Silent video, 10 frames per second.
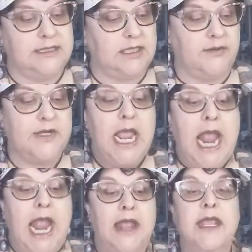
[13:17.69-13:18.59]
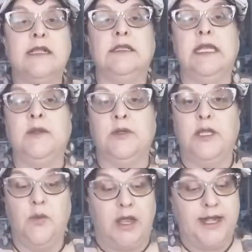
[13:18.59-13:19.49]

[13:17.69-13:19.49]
soft, and they clean really well.